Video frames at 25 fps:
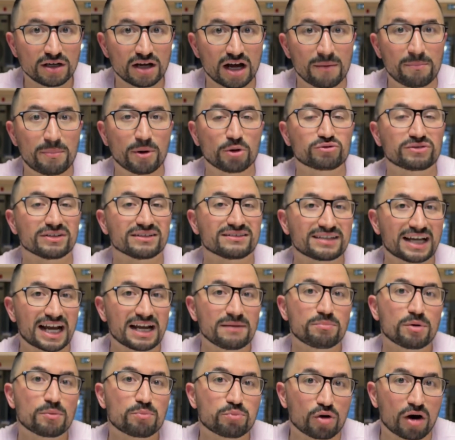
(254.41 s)
about the
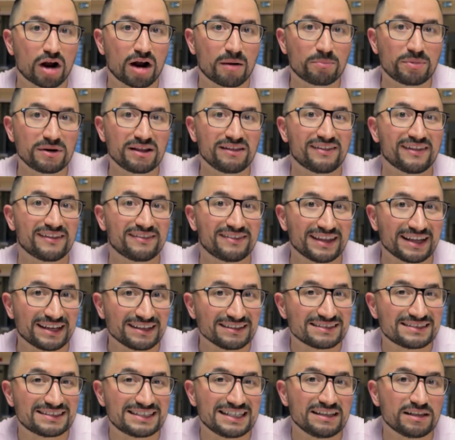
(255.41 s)
type of property that they
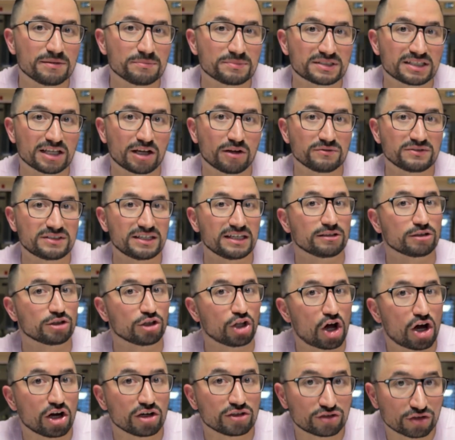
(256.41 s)
can see themselves in
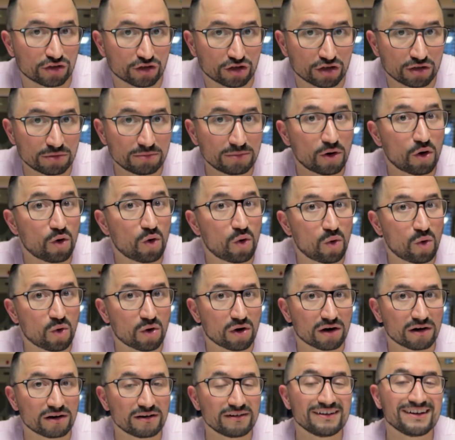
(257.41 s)
long term
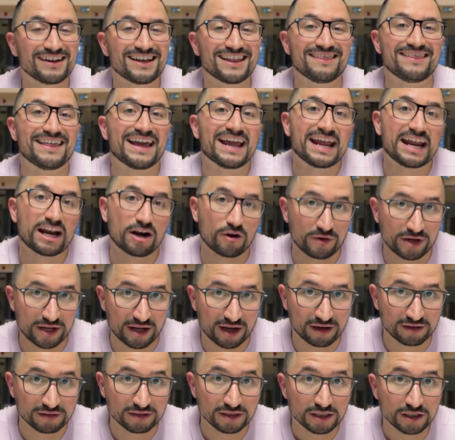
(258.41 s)
or the
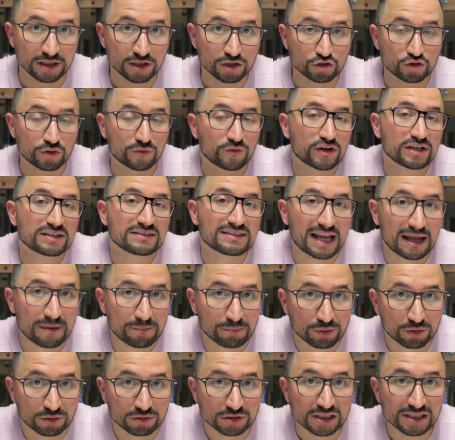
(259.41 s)
area. So for
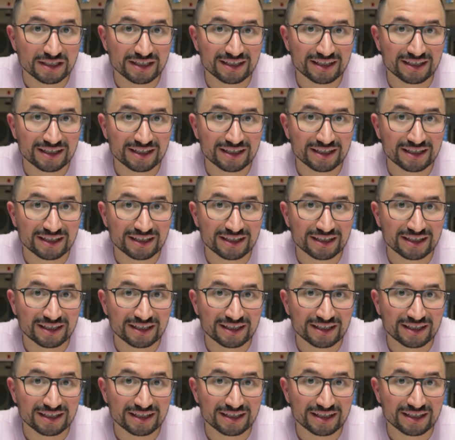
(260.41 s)
example,